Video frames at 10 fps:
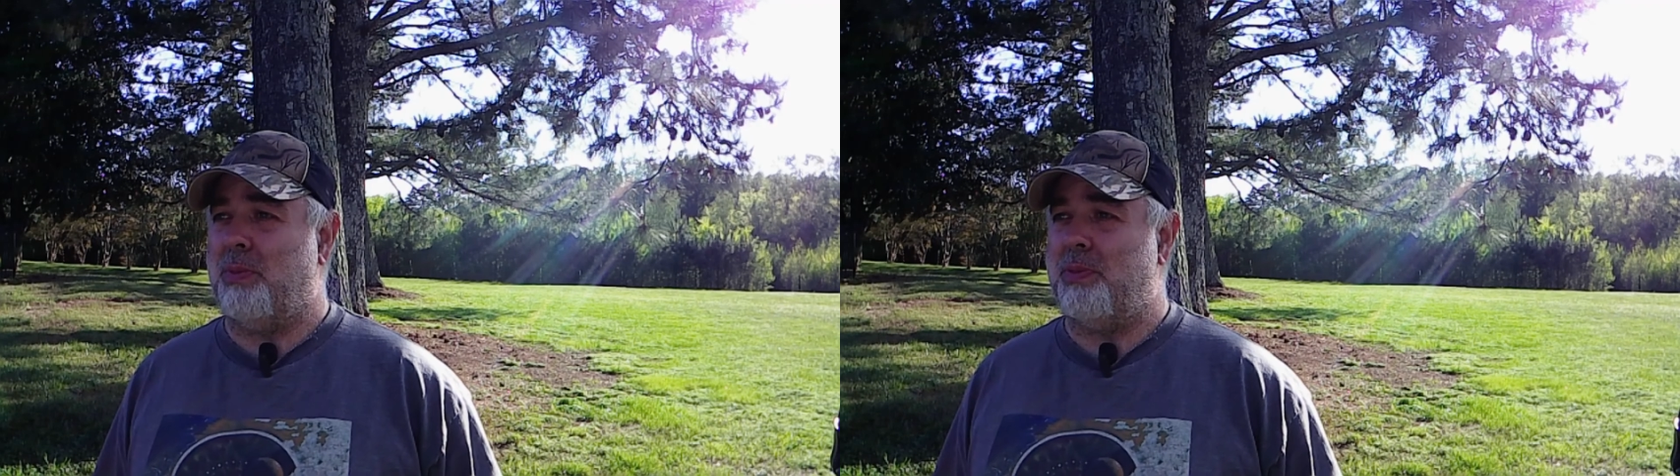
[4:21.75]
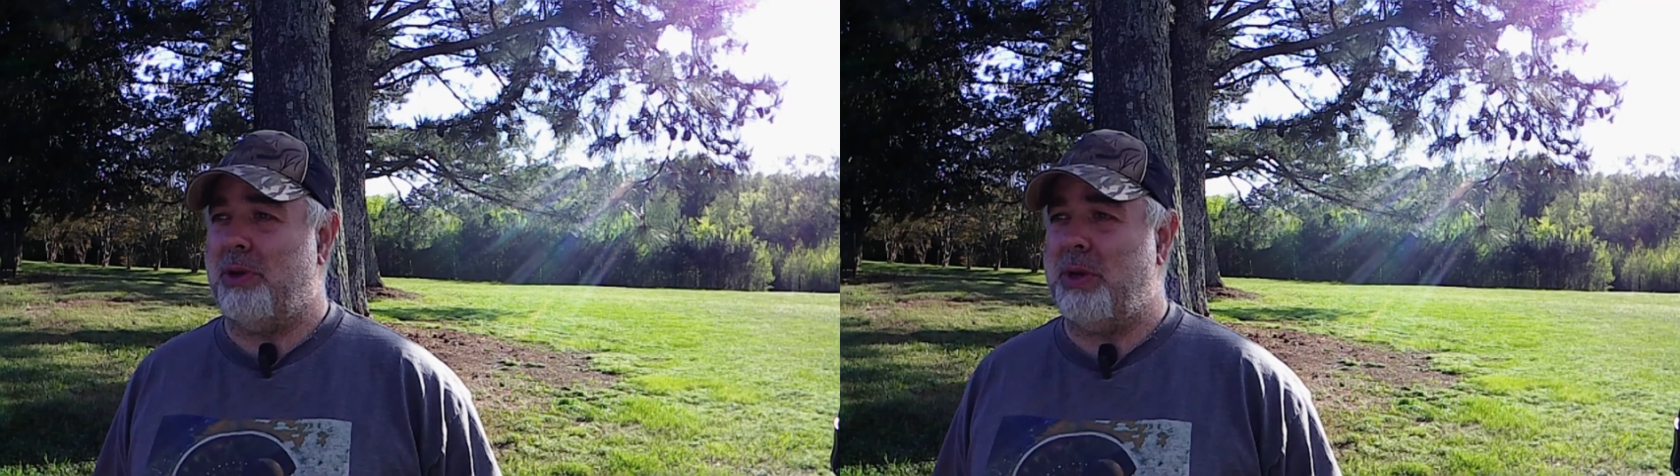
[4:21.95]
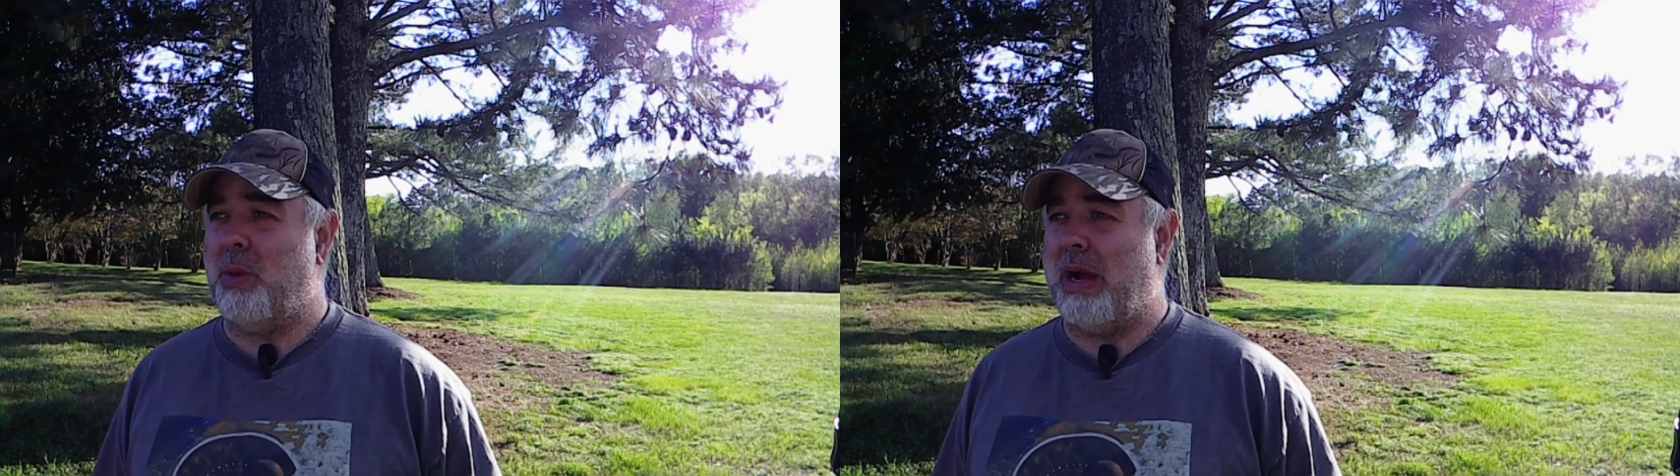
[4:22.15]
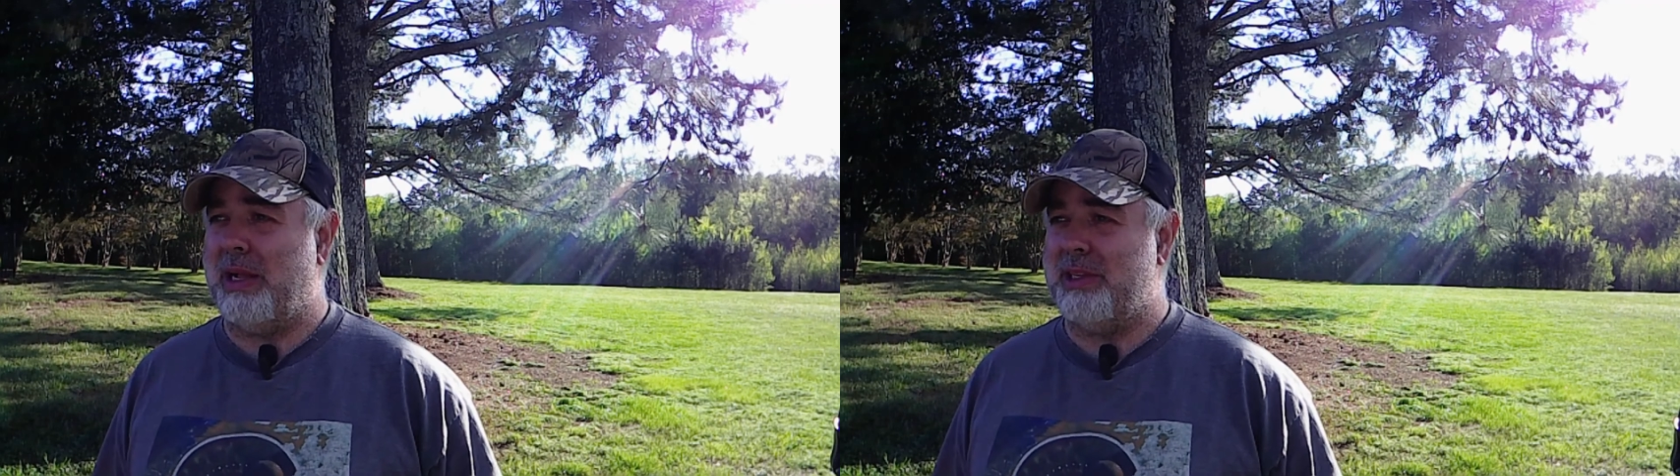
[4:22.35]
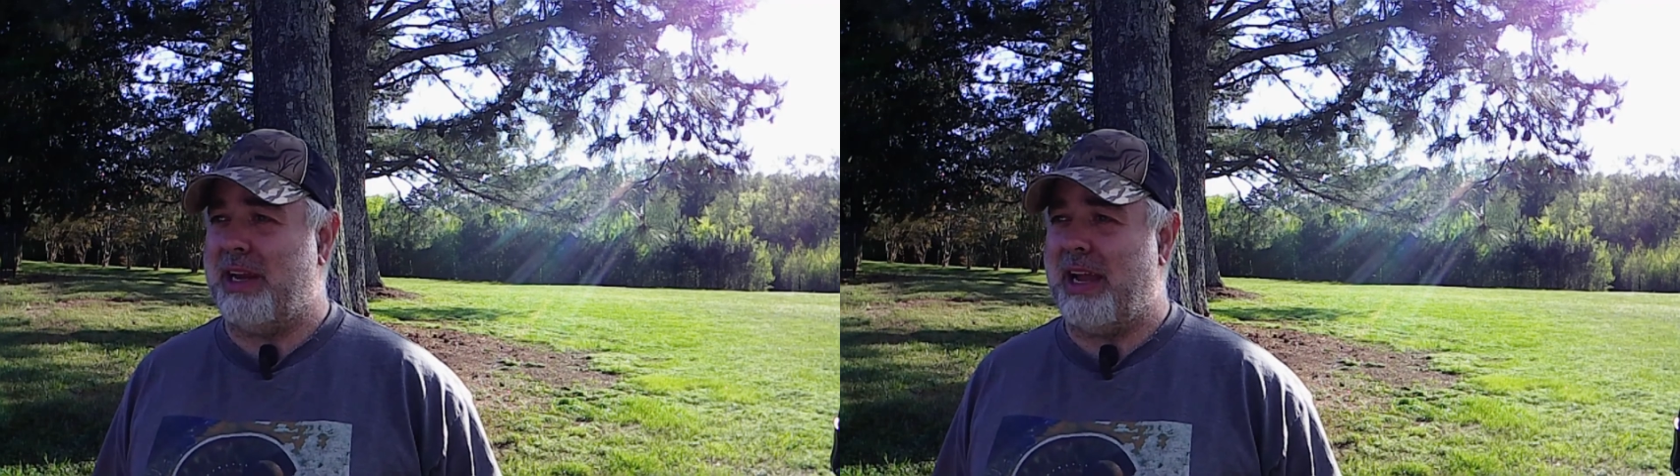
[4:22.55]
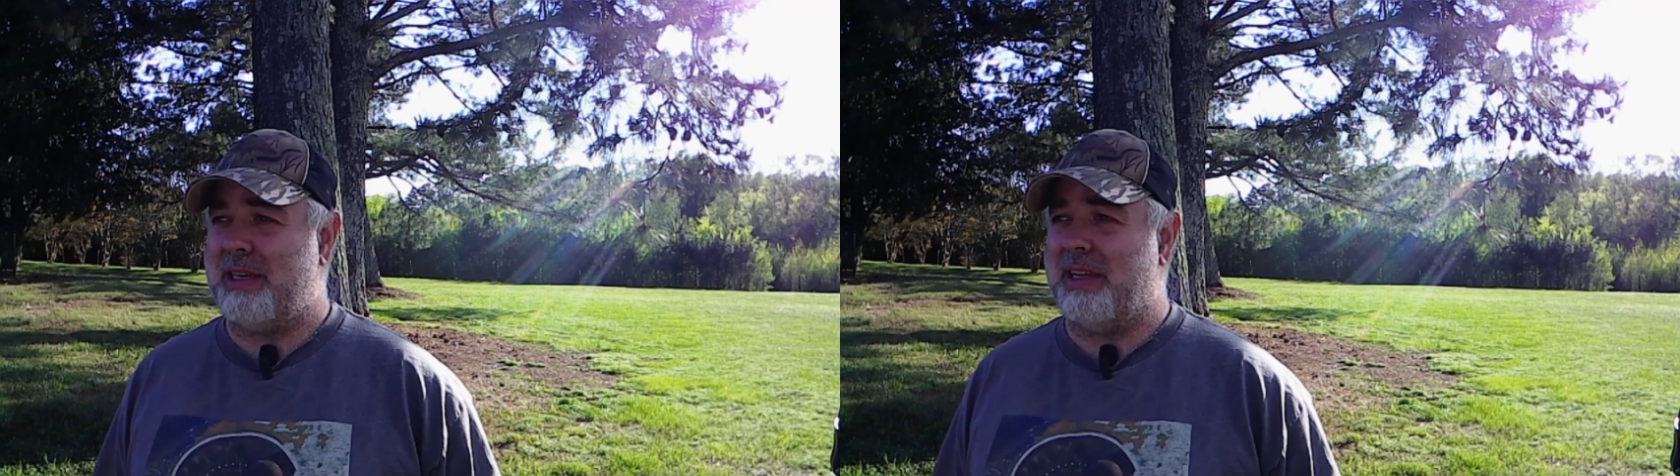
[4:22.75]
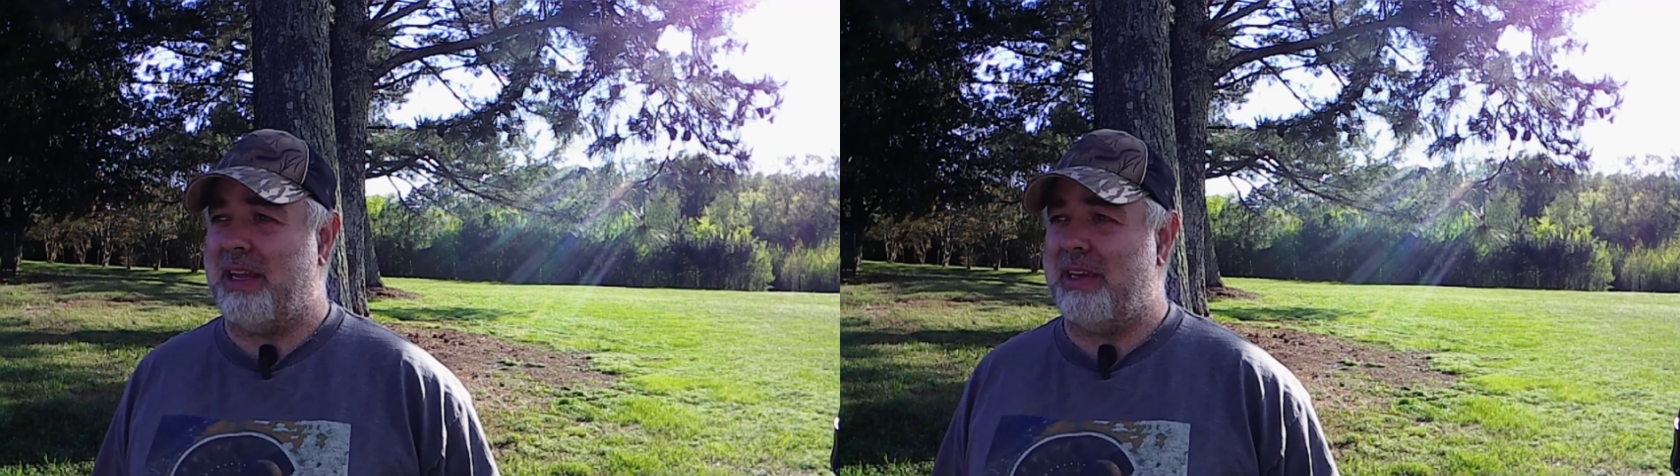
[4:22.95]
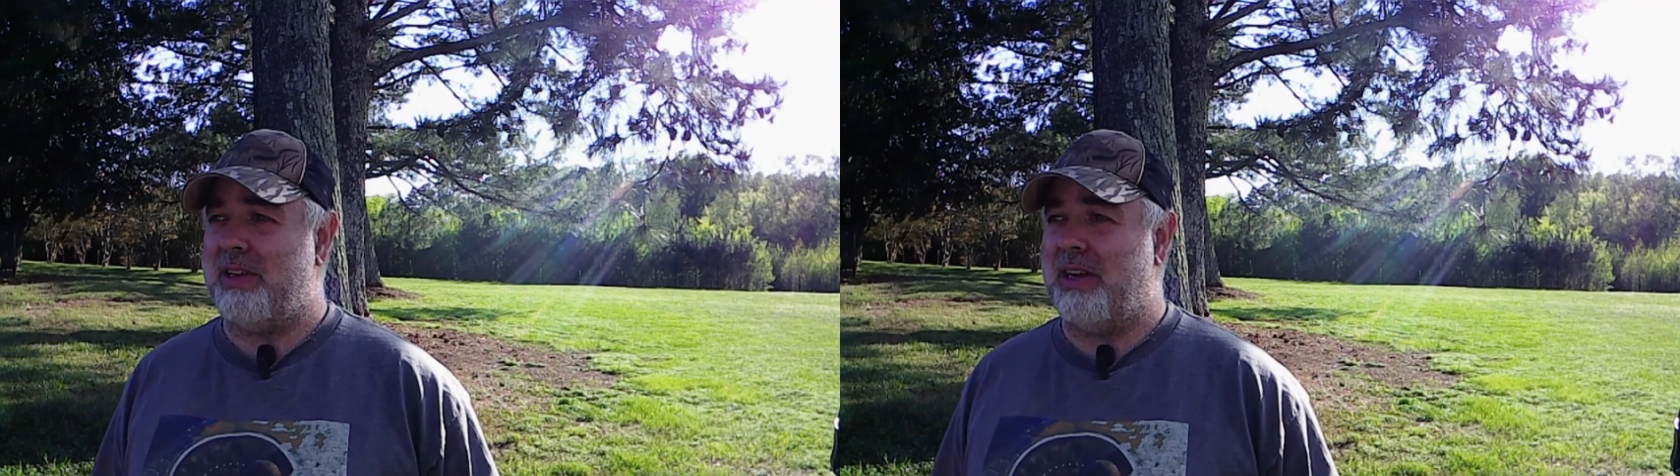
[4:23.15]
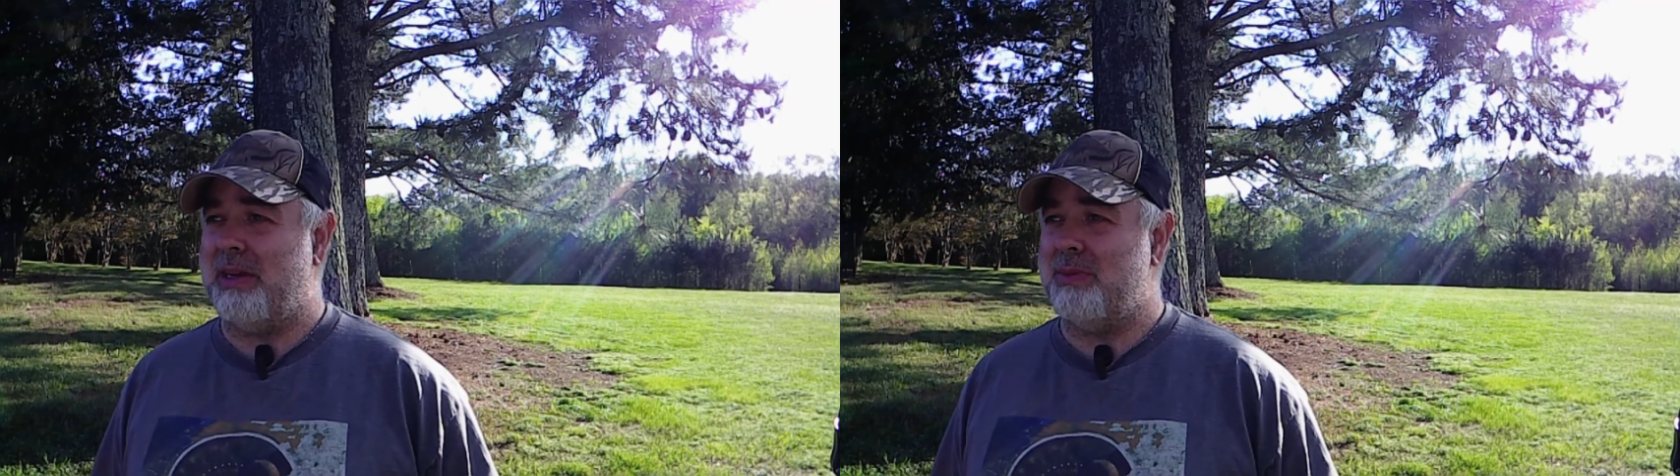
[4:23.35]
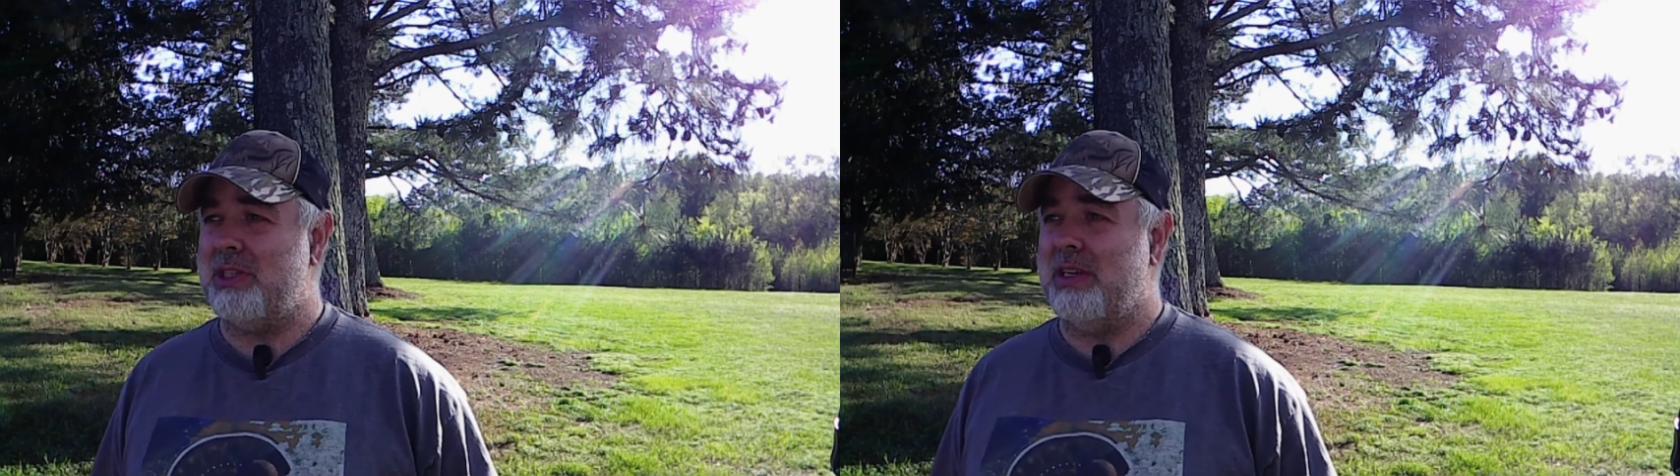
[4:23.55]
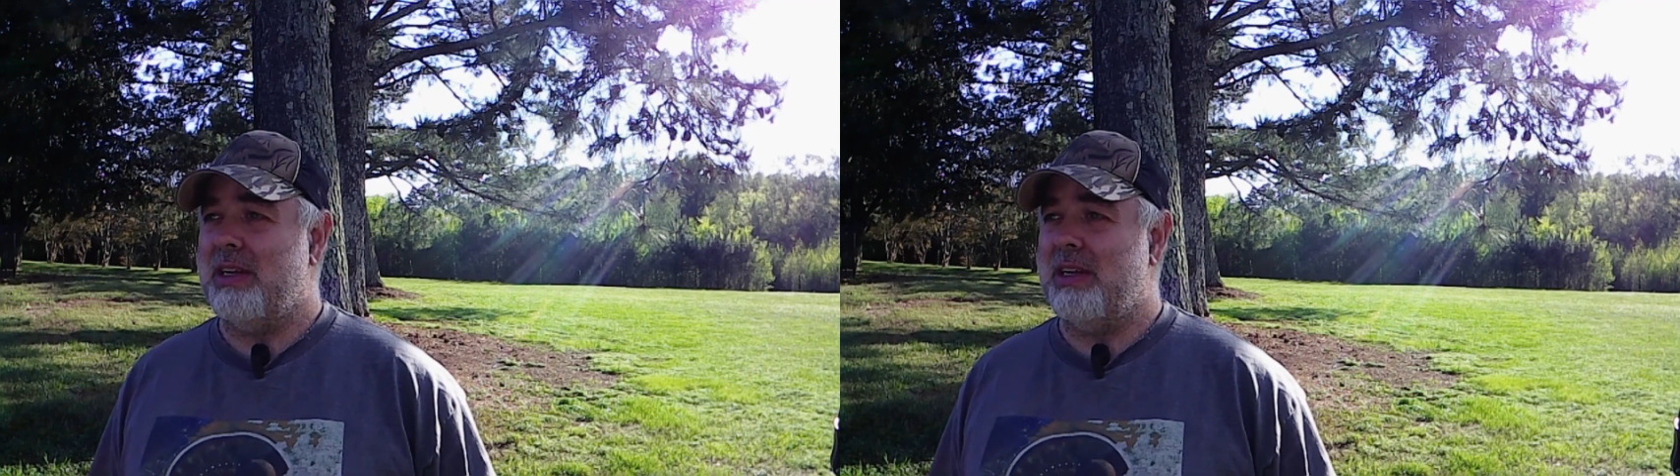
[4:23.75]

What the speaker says: pretty wild and hectic at times.